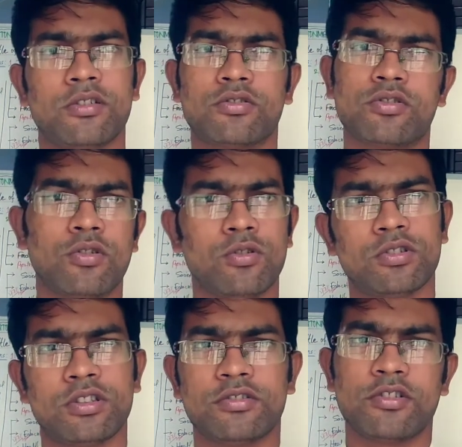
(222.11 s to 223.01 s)
So
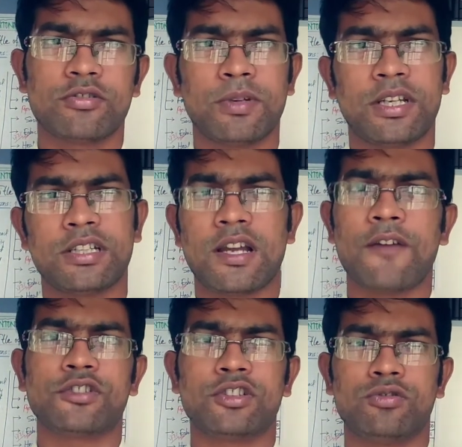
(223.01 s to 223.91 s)
this is very
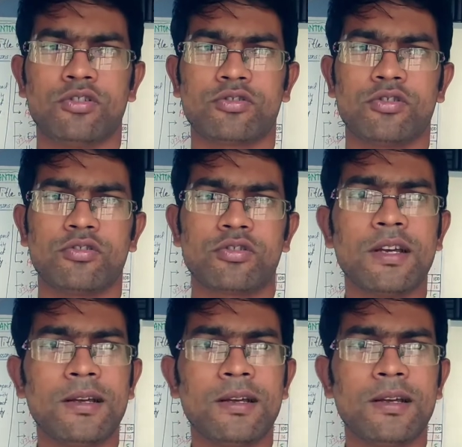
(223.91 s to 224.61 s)
tough situations.